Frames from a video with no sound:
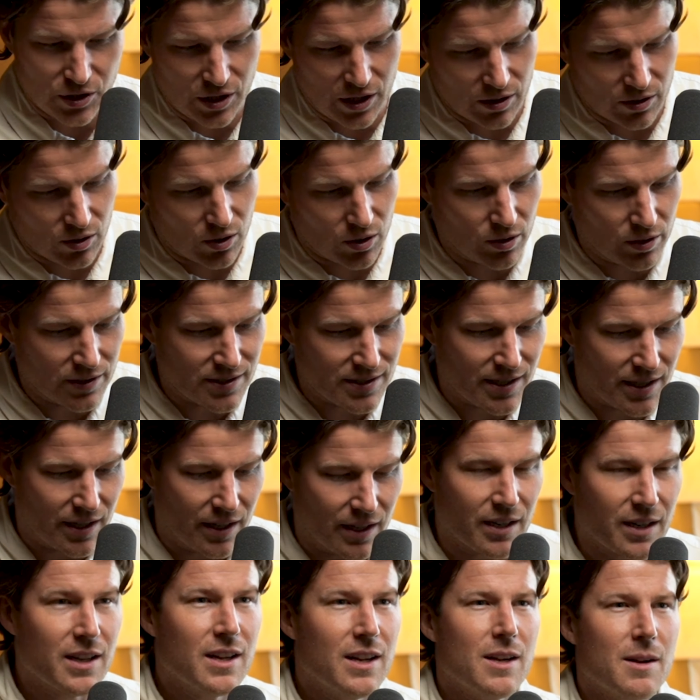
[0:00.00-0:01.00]
alcohol is in
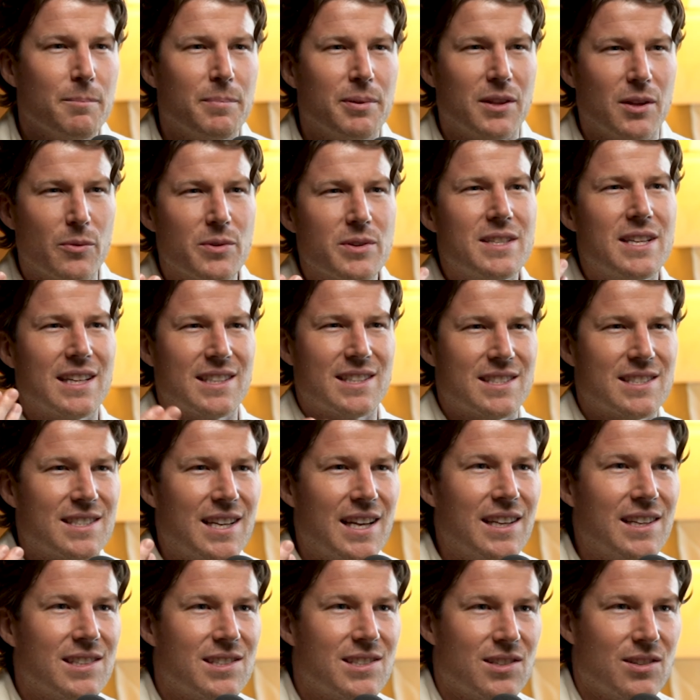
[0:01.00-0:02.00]
it, right. but there is that
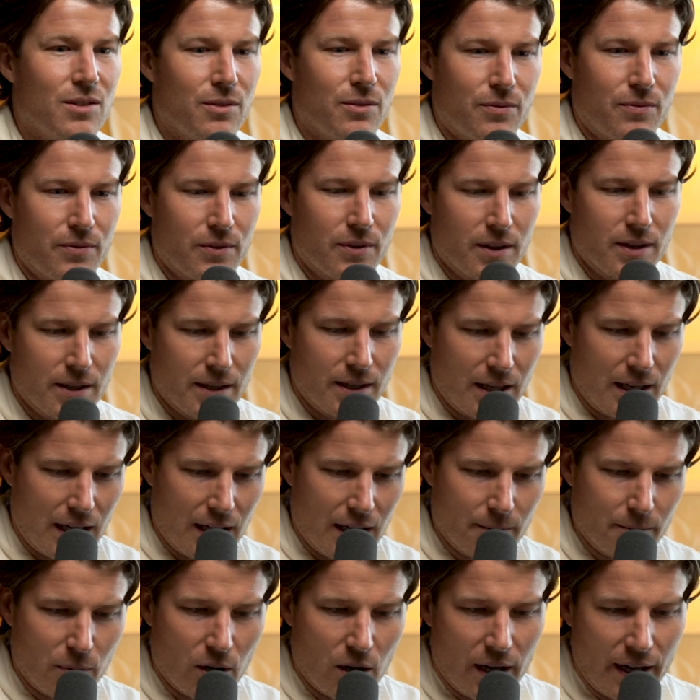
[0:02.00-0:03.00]
sense of
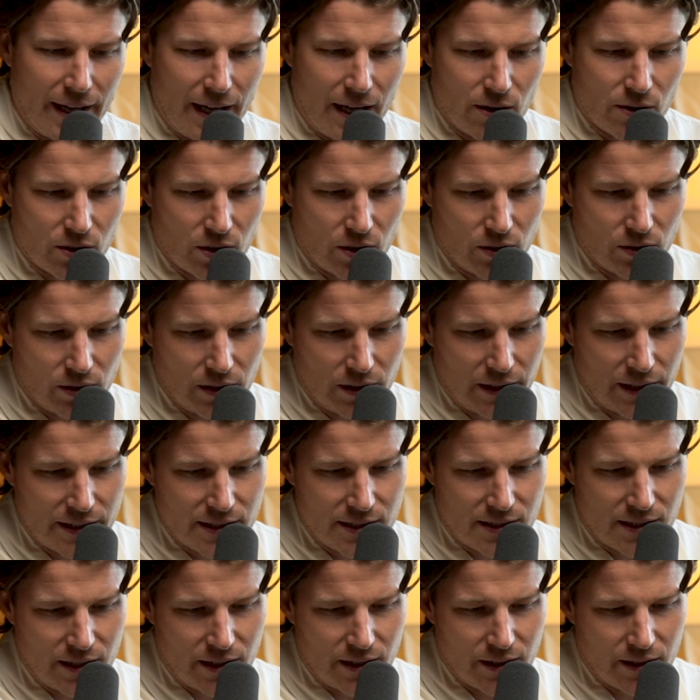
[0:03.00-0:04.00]
um, high alcohol at
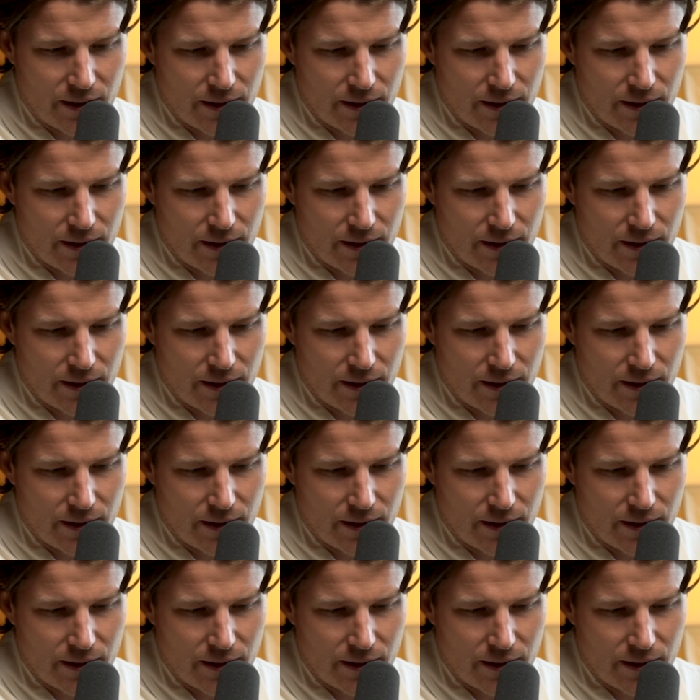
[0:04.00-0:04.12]
least in it.